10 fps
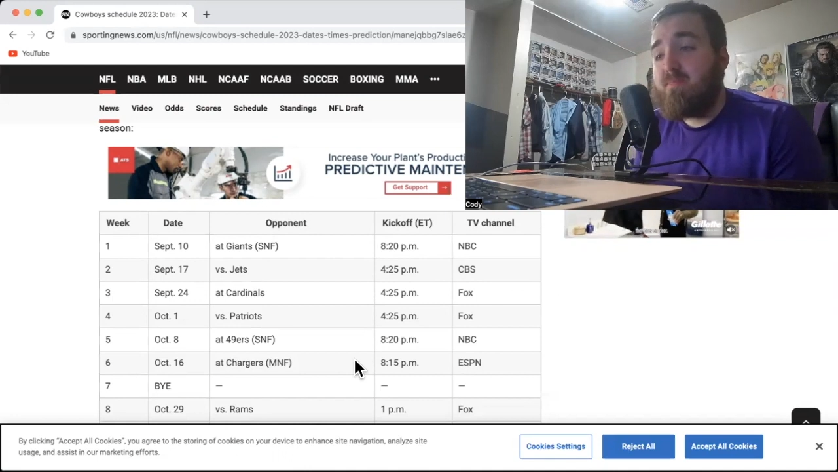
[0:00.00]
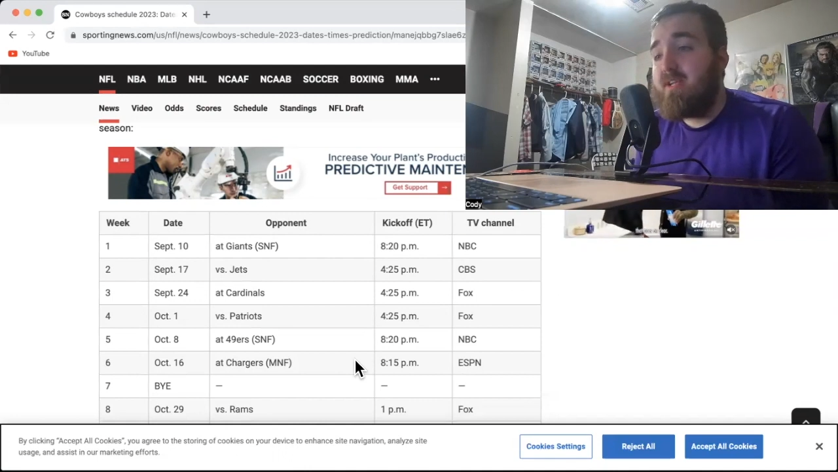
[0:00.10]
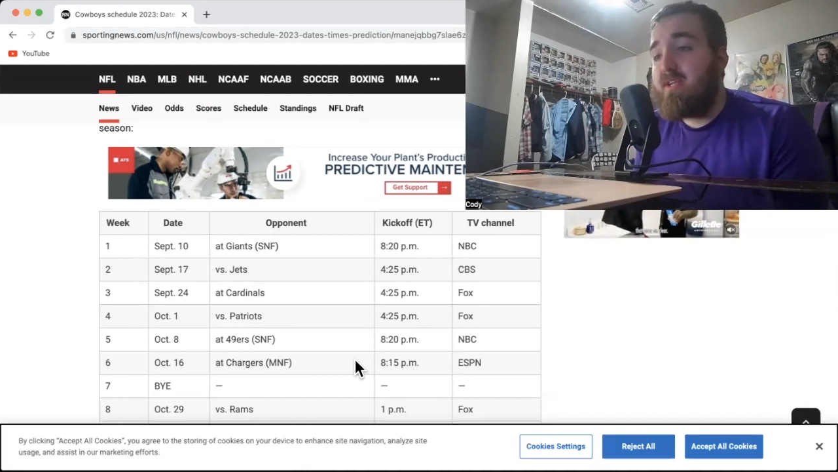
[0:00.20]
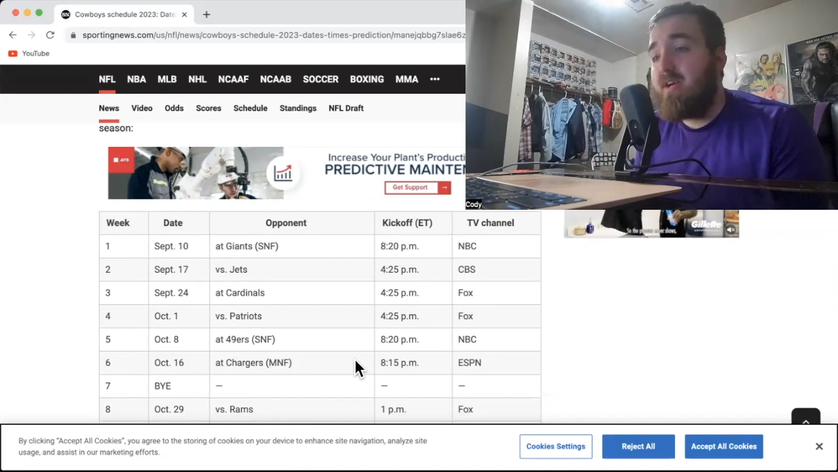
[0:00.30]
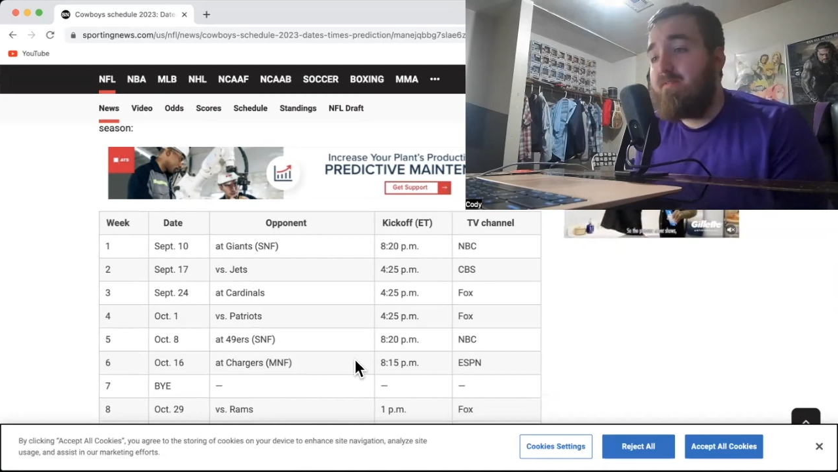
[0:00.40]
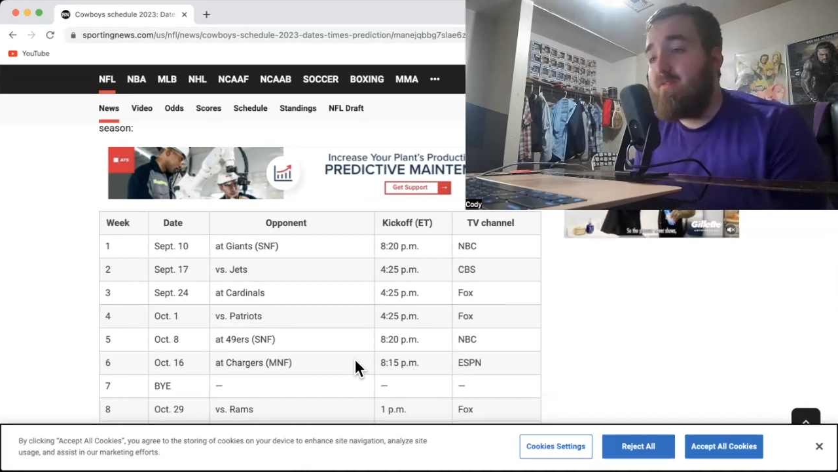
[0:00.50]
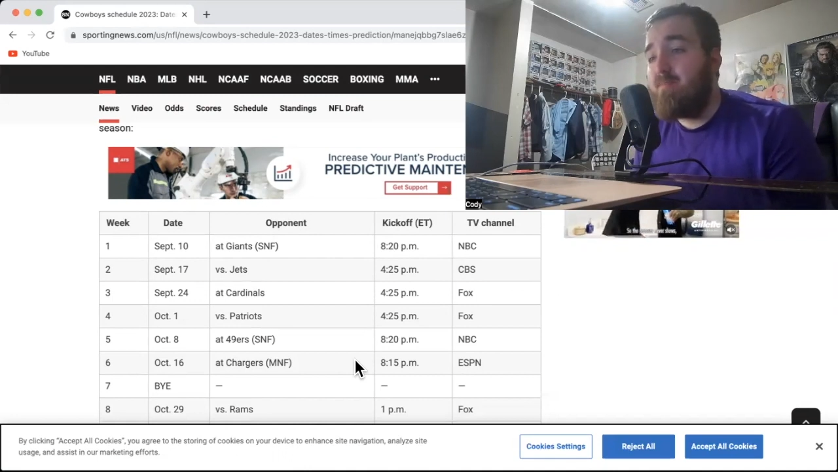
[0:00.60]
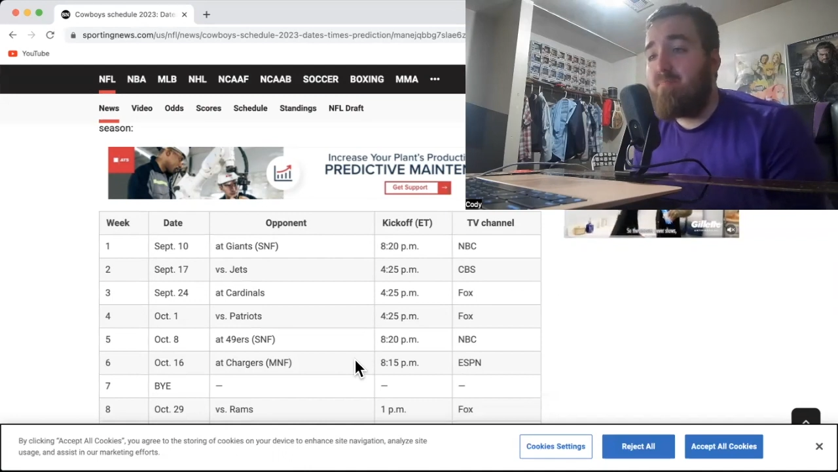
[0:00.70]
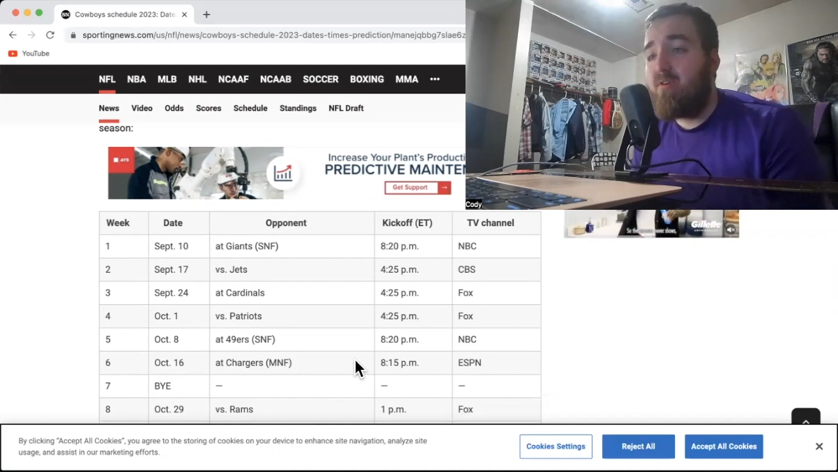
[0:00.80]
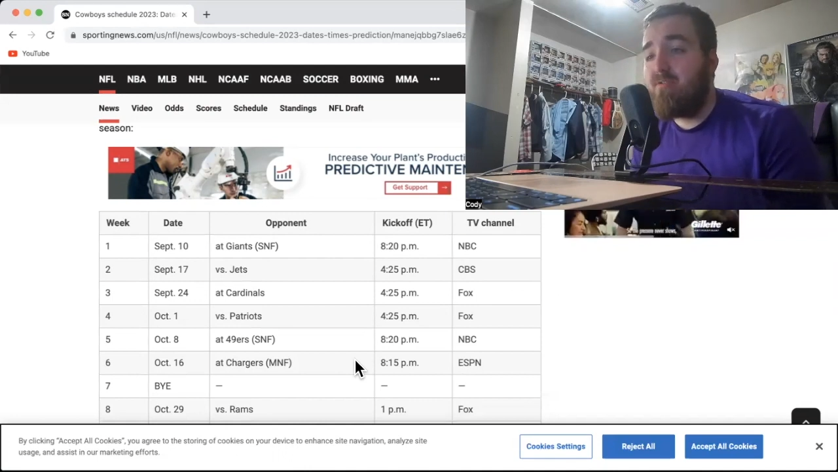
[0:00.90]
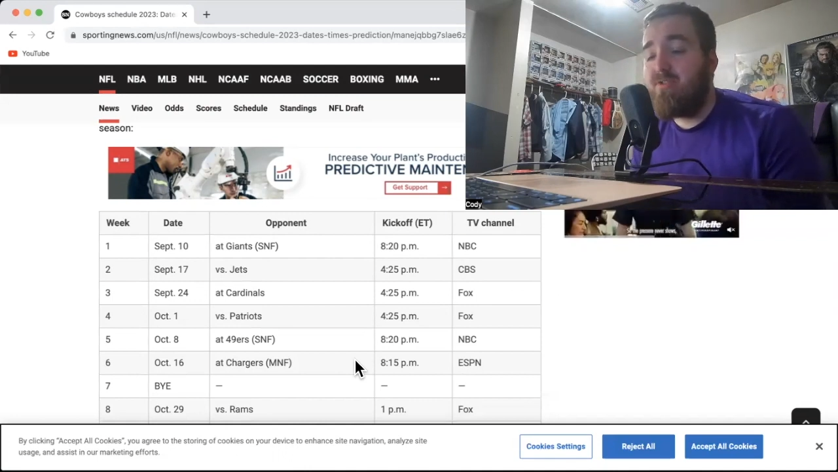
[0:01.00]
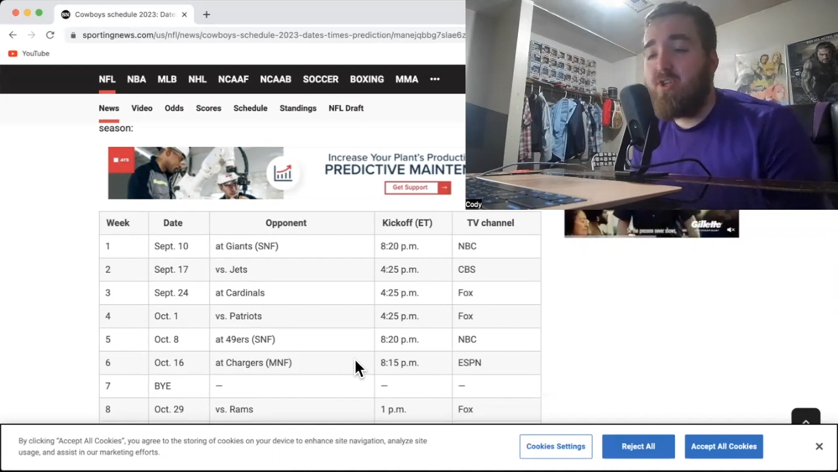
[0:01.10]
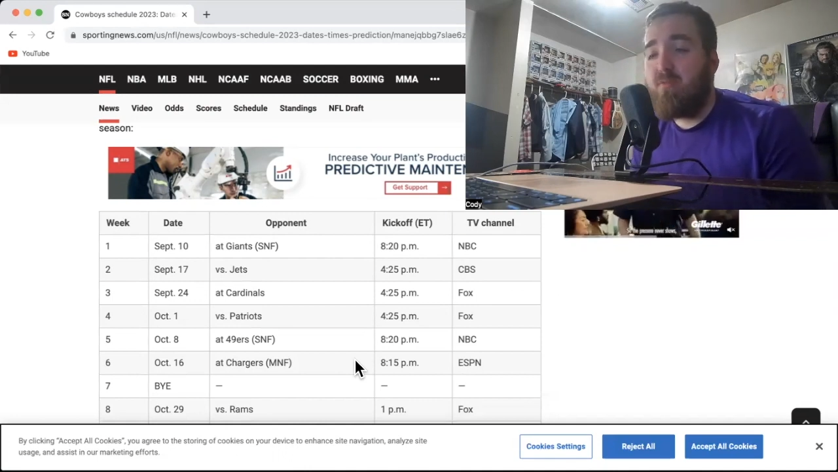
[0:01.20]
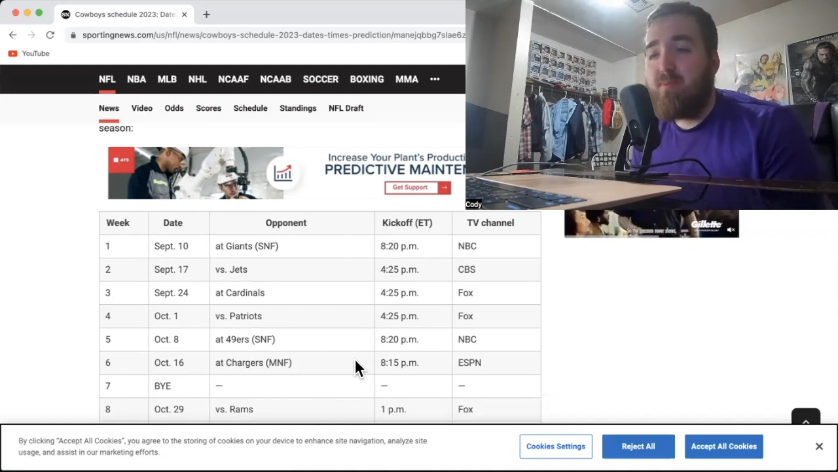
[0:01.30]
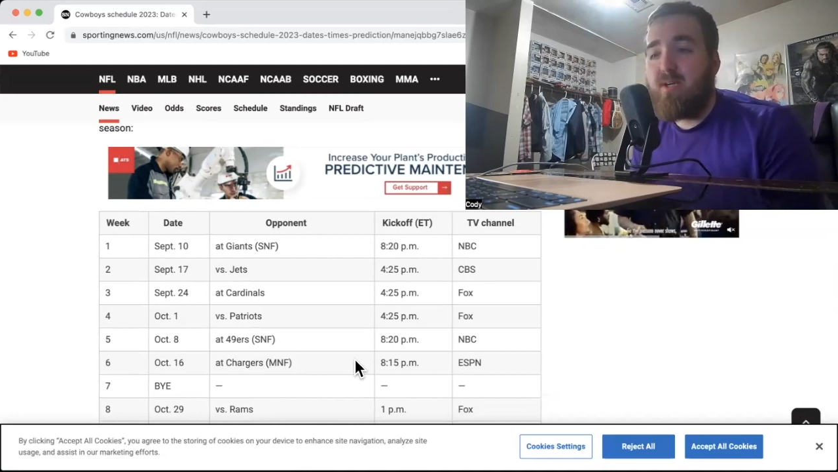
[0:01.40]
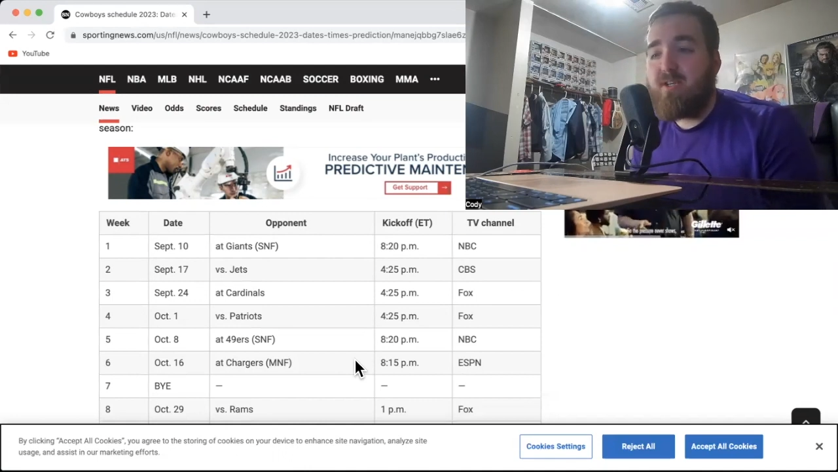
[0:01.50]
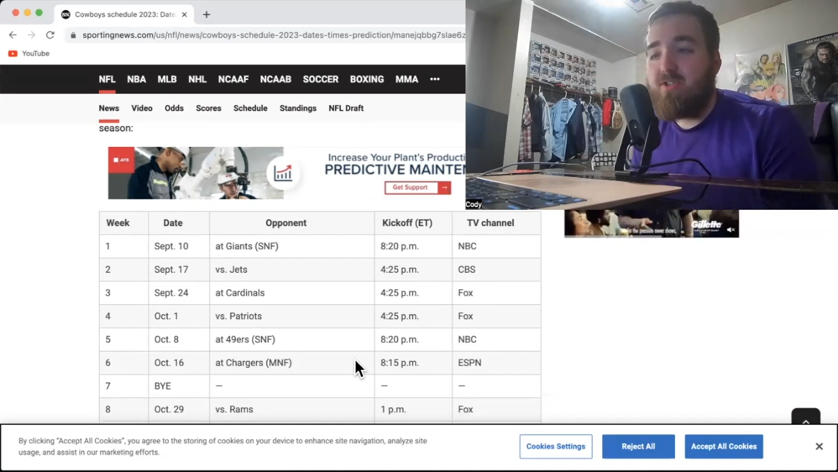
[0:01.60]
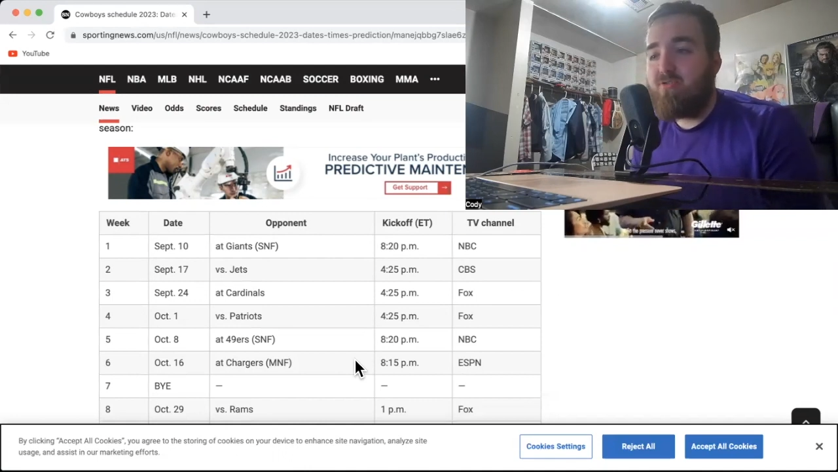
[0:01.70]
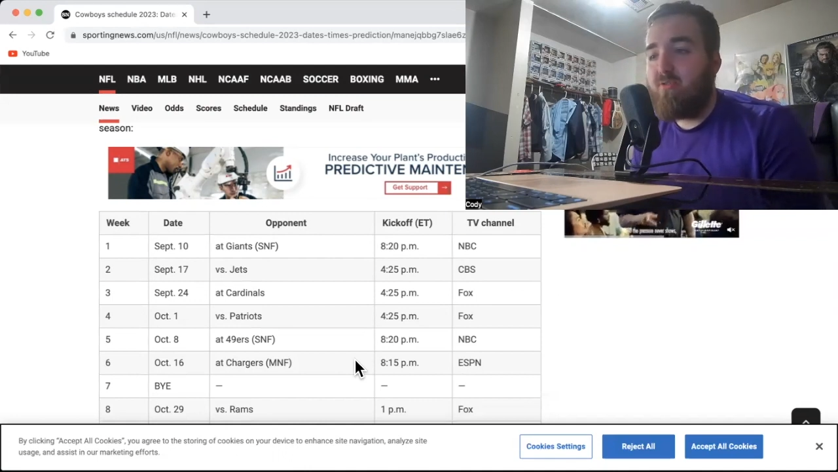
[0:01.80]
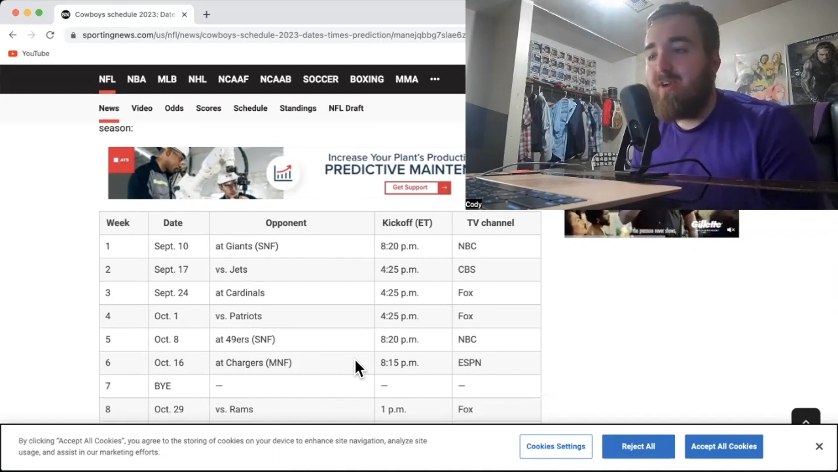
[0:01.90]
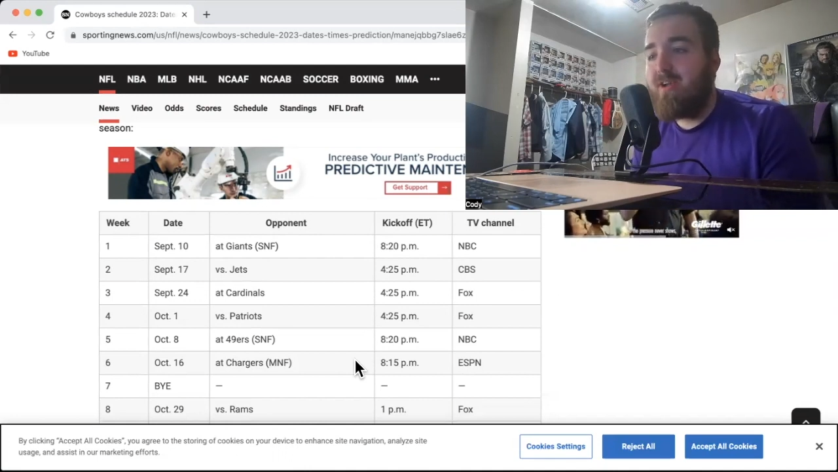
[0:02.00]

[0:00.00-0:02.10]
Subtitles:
Monday Night Football, Joe Buck and Troy